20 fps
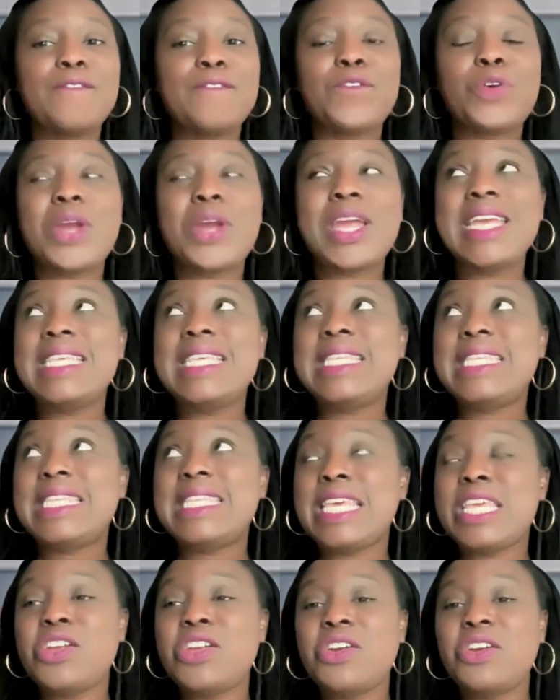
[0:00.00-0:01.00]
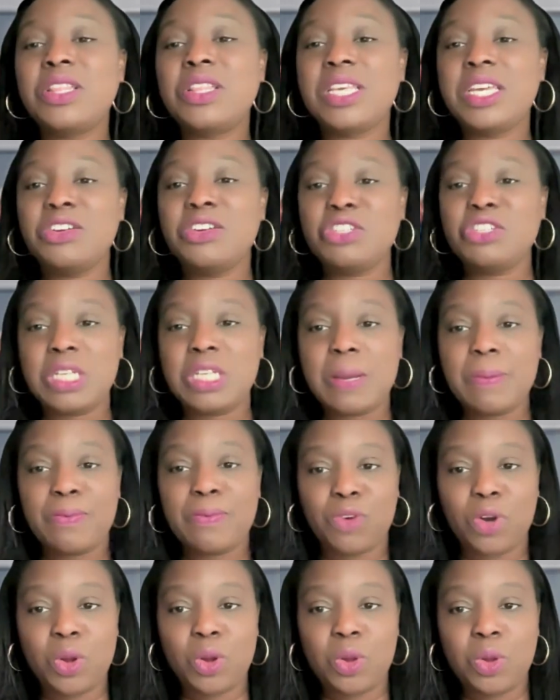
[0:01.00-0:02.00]
For a senior leadership
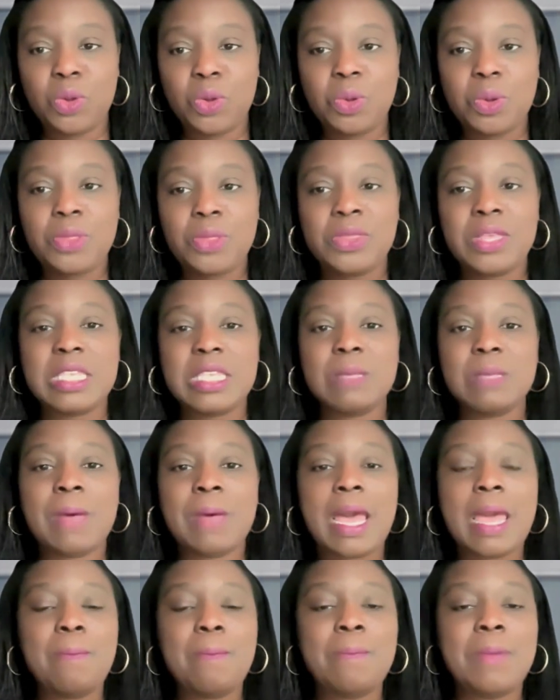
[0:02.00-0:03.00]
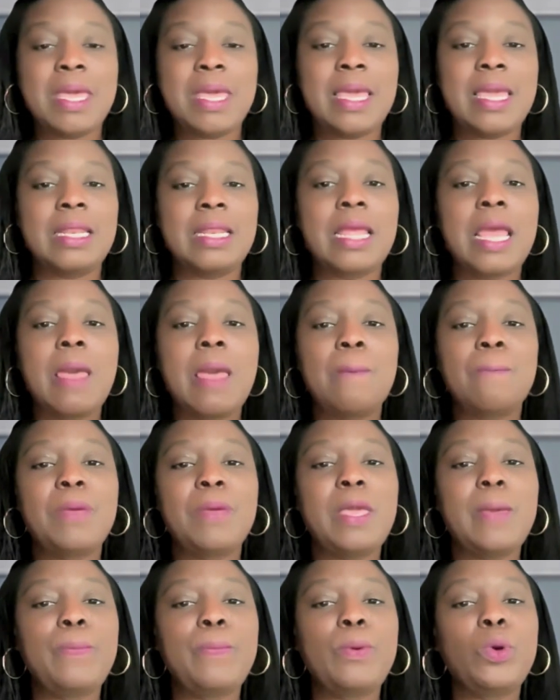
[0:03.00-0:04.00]
role, this might mean
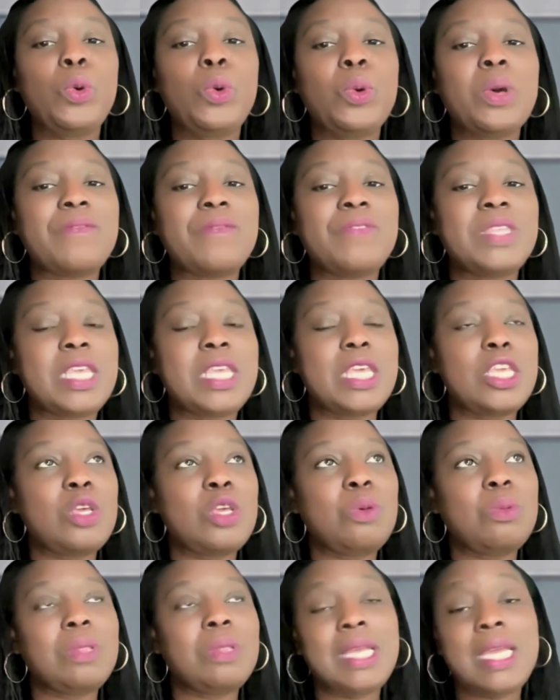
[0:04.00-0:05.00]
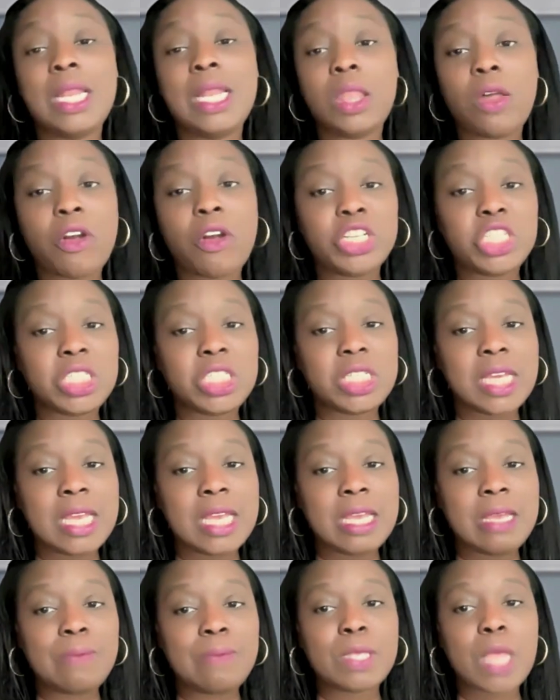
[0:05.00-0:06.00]
people who have seen you lead large
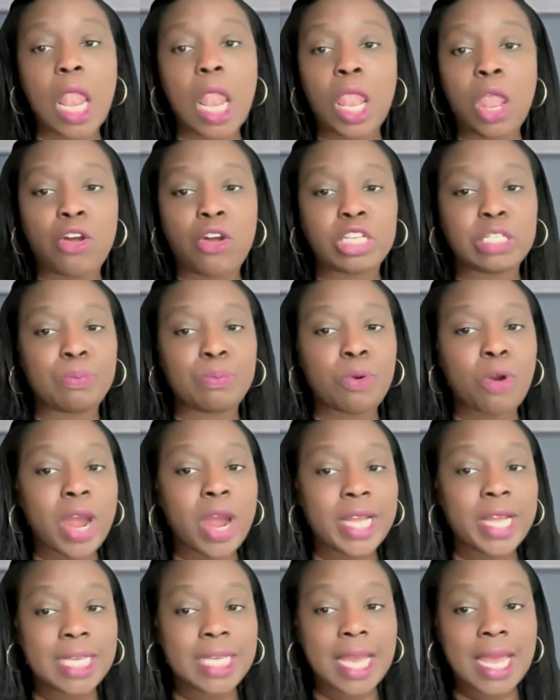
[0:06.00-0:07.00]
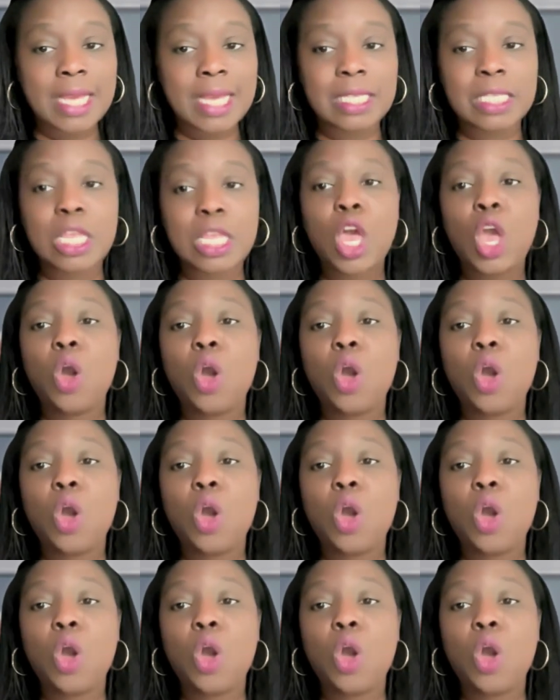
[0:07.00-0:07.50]
teams, large projects,